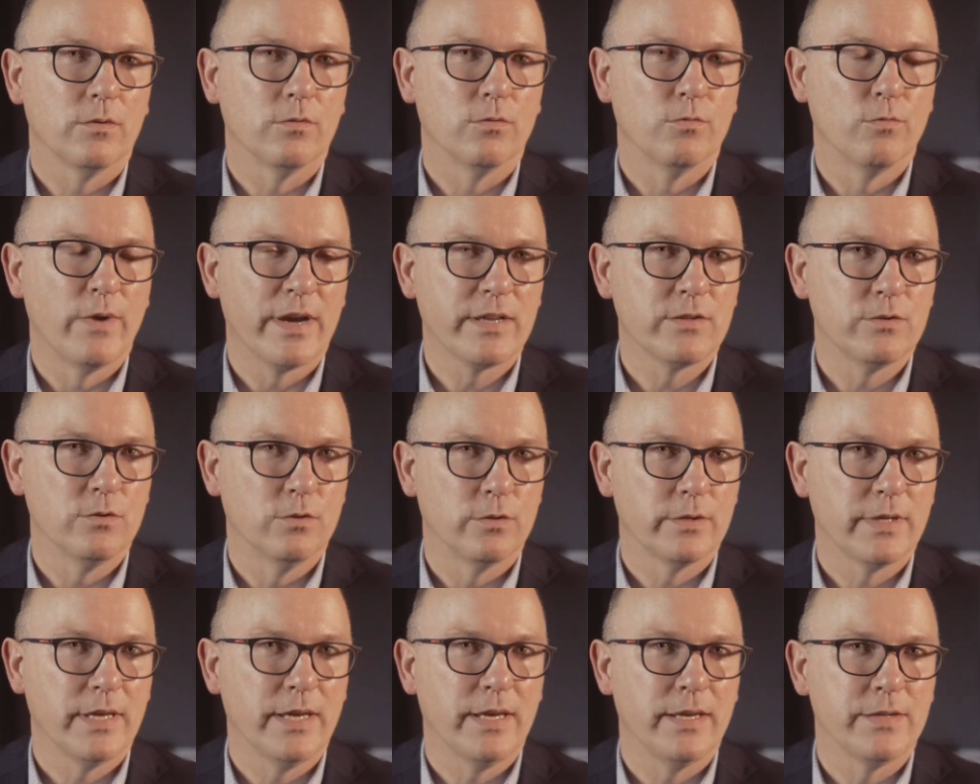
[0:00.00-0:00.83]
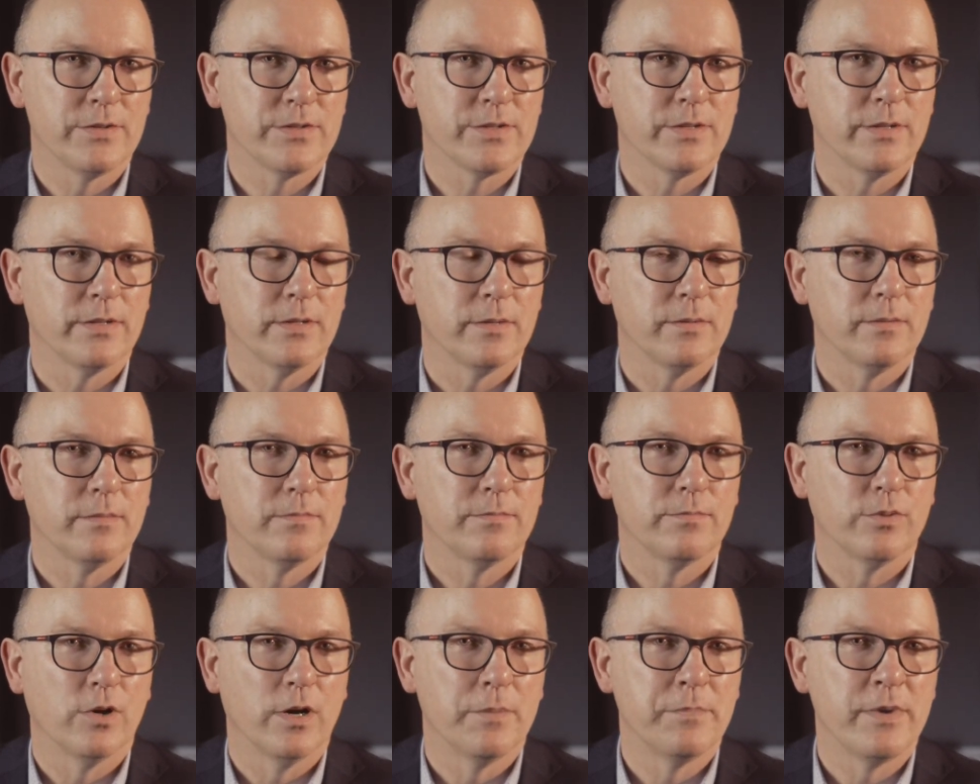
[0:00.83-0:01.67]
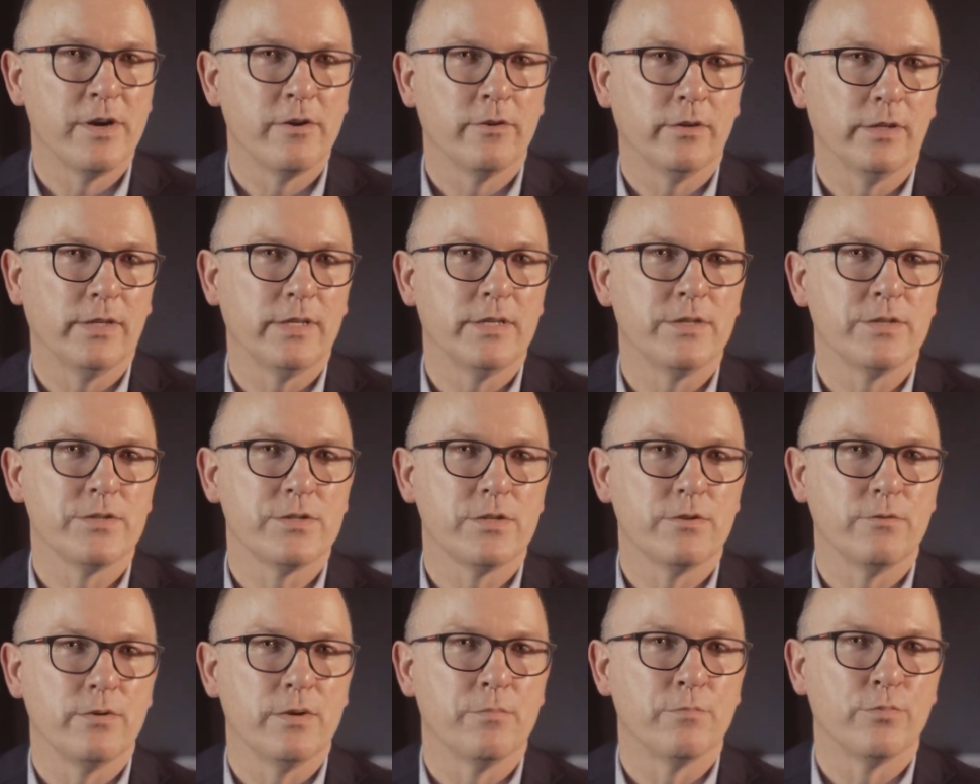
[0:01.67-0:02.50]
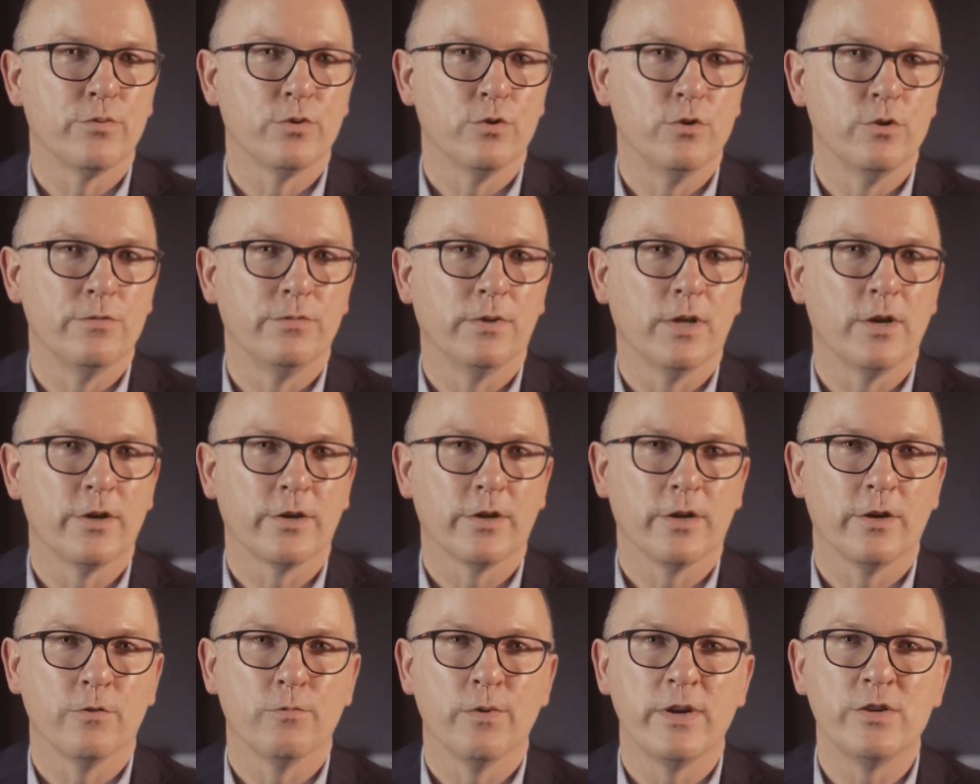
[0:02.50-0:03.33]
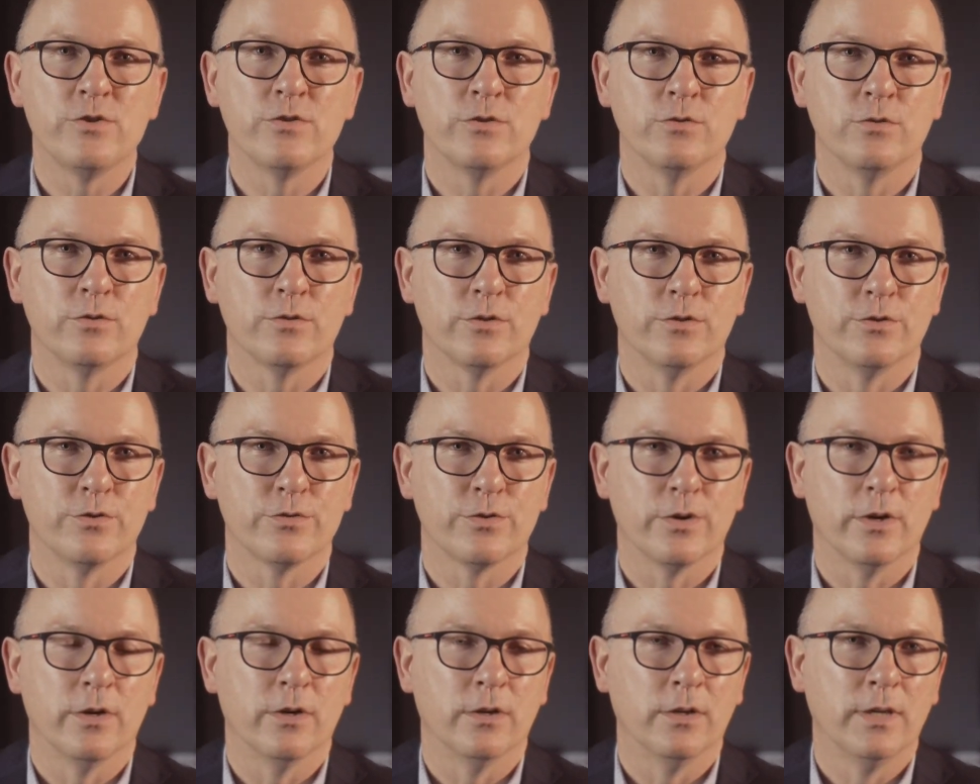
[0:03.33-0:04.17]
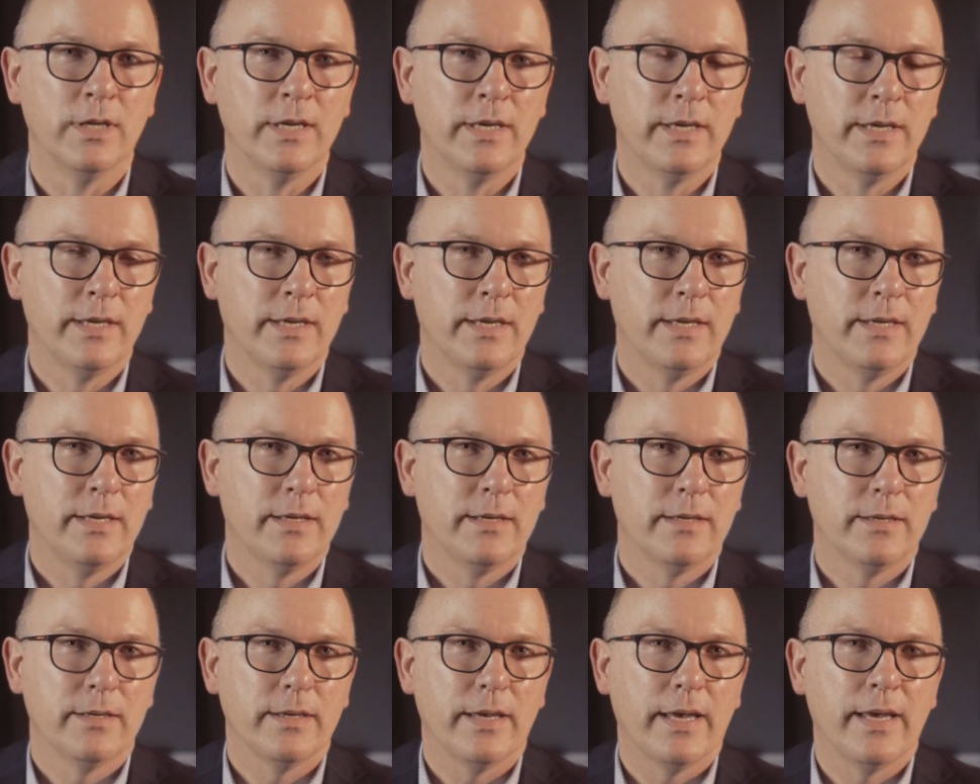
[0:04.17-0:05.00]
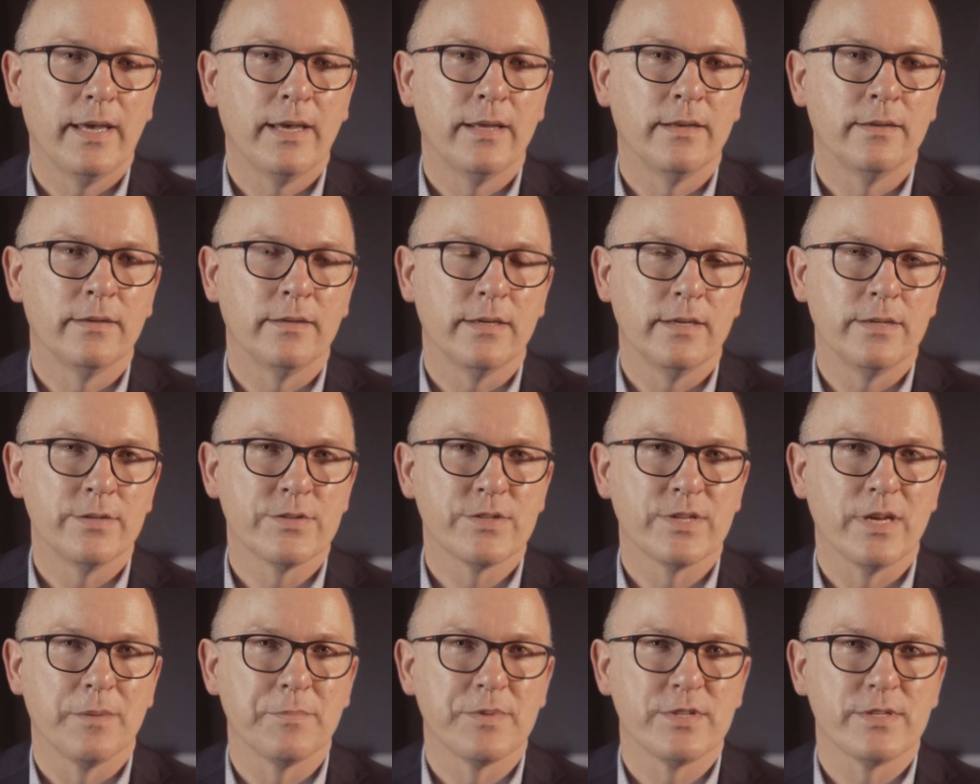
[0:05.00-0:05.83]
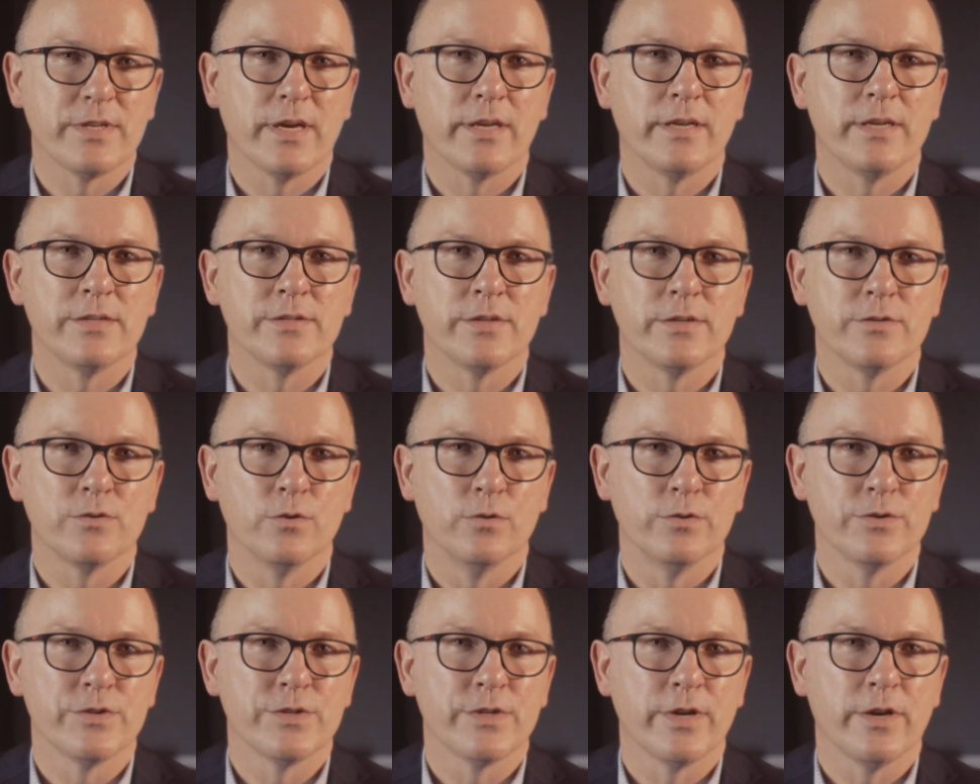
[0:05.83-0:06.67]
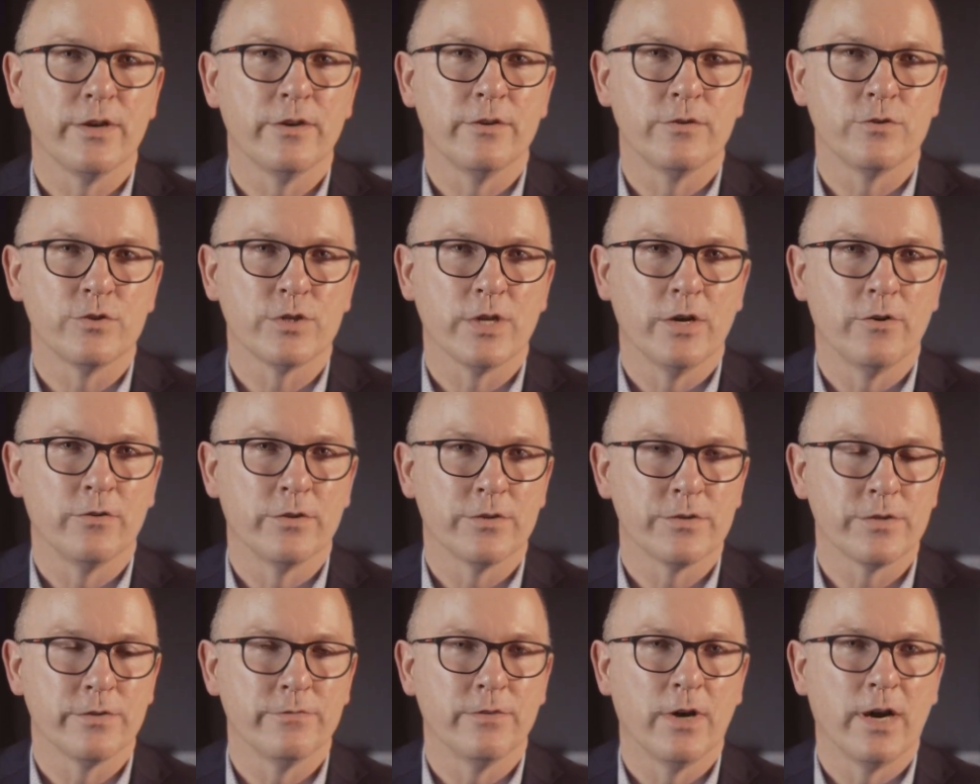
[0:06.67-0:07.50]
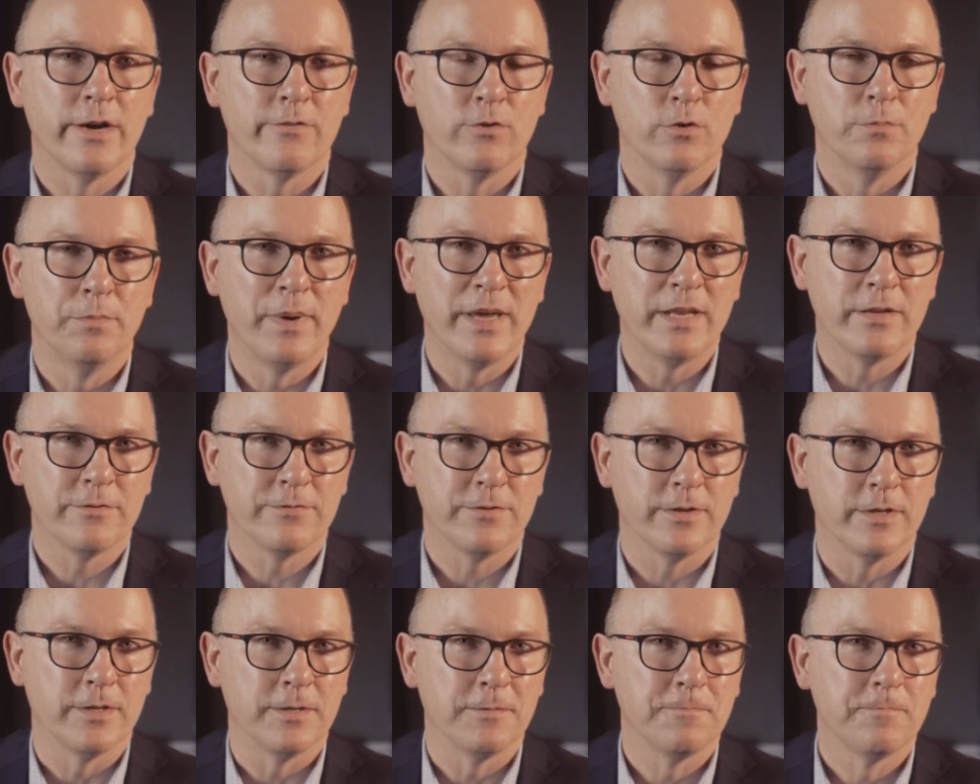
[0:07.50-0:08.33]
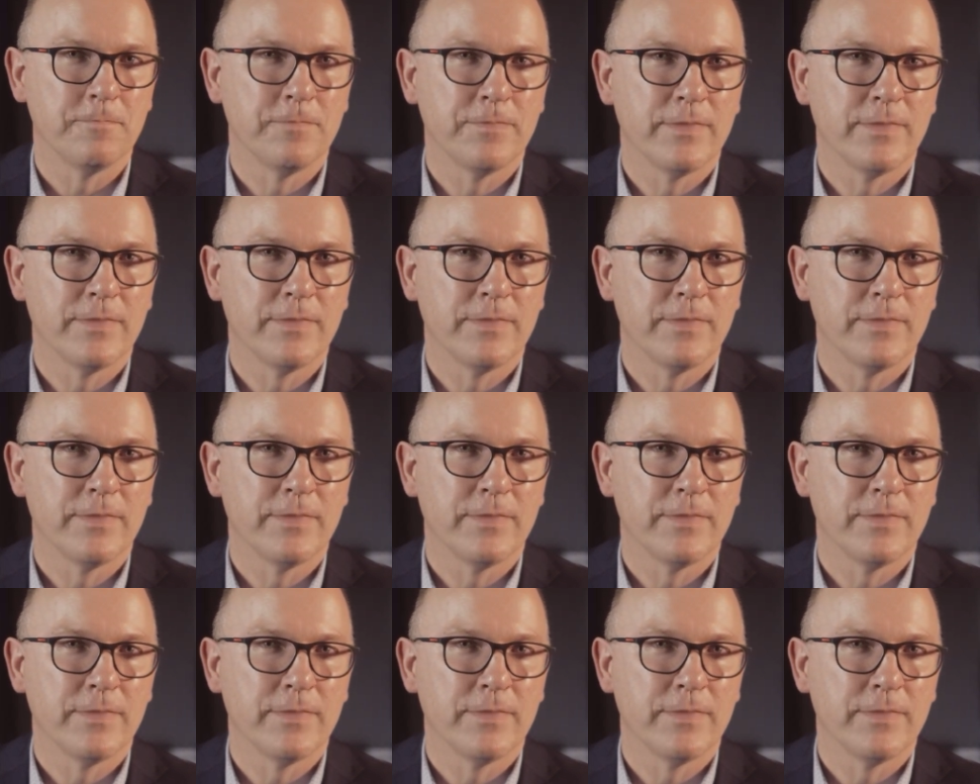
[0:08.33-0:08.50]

rectal cancer primarily is to improve loco-regional control, and in some studies has also shown a survival benefit.